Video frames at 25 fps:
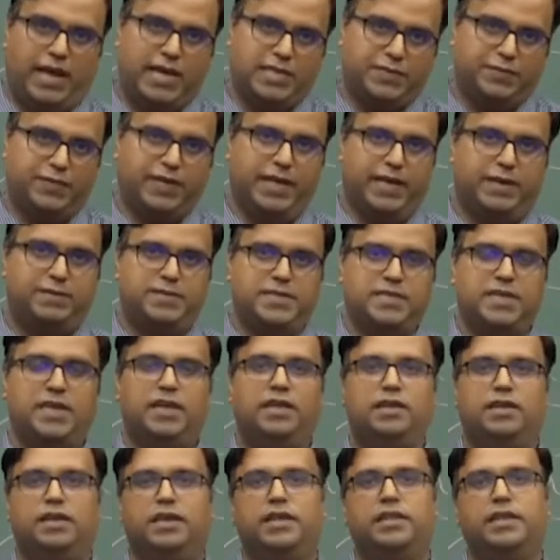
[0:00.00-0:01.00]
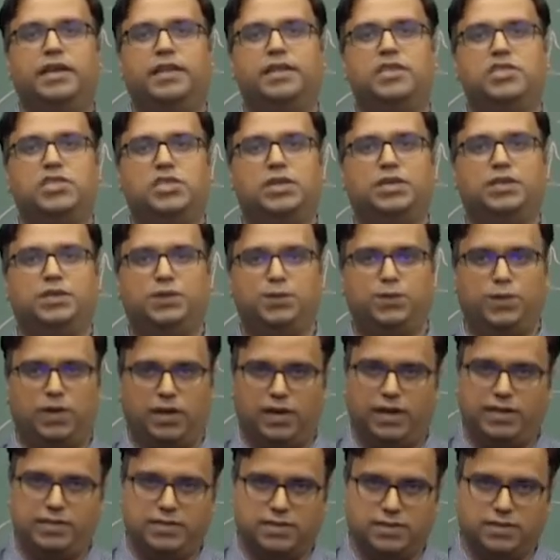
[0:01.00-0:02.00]
as we have seen in the initial two
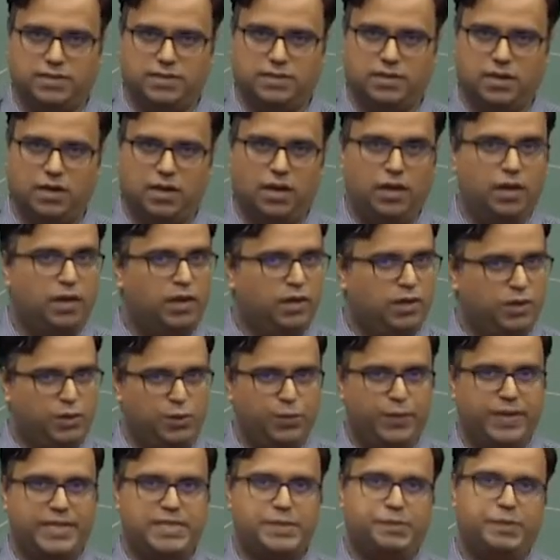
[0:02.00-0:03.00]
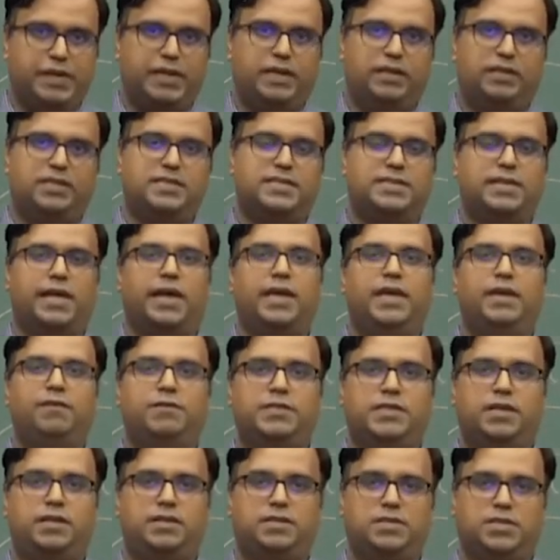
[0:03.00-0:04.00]
classes. You expect these naive
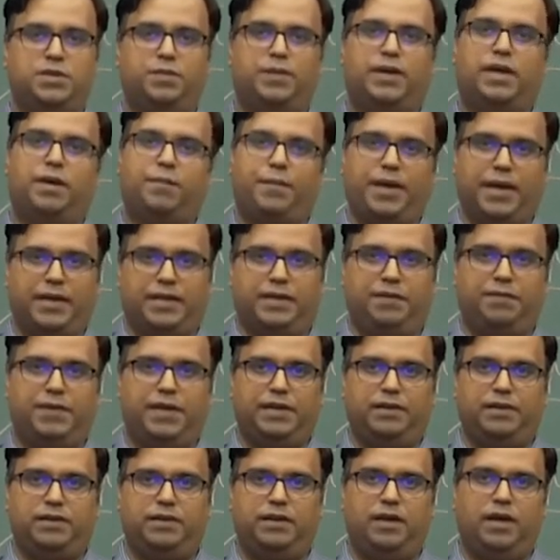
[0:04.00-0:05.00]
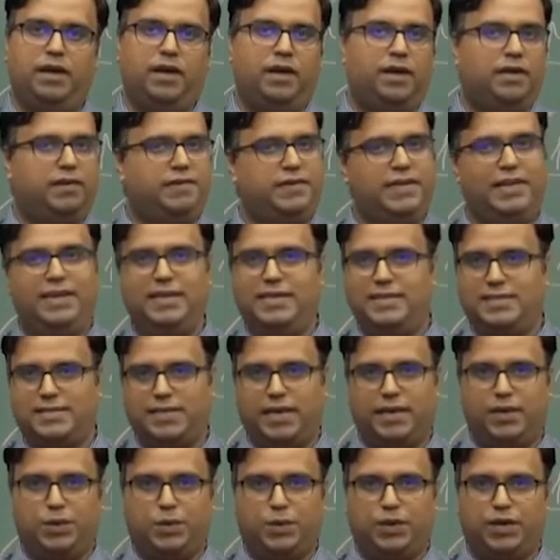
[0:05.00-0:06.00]
cells to become activated, release
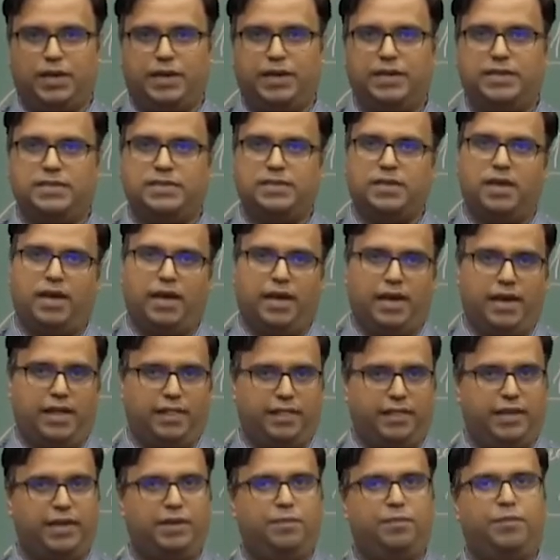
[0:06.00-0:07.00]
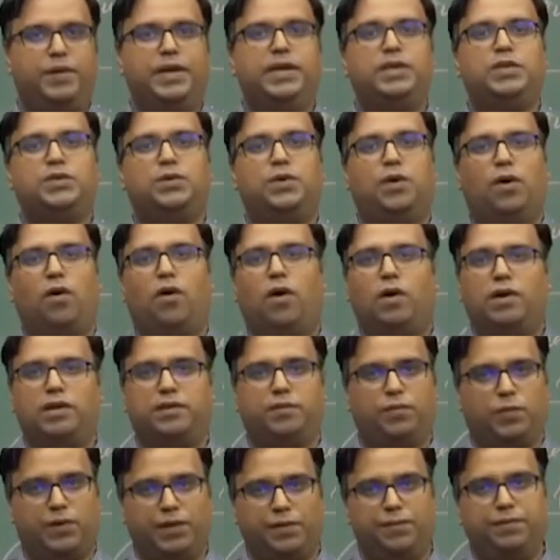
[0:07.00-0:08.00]
cytokines, and then bring to a
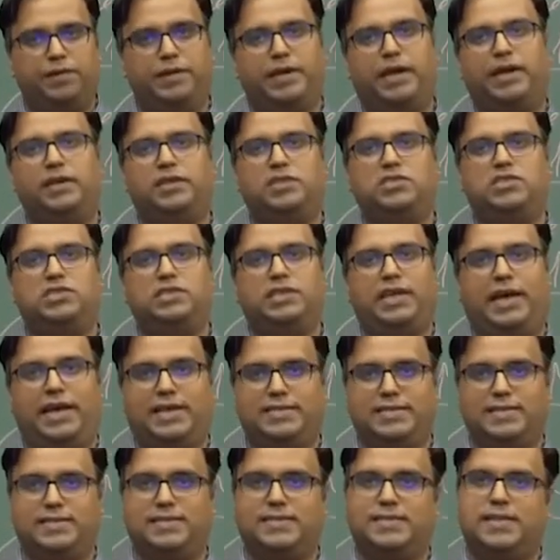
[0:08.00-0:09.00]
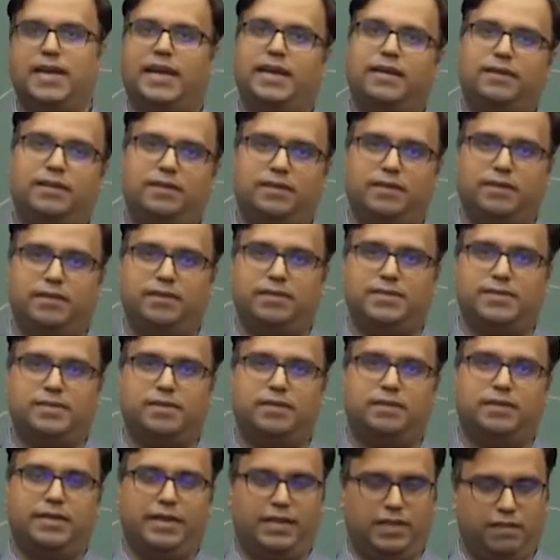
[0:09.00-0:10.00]
halt whatever antigen has incited the
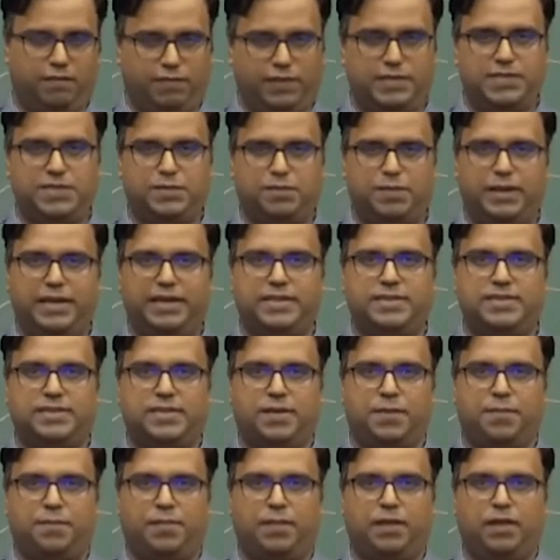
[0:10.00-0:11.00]
result in the first place.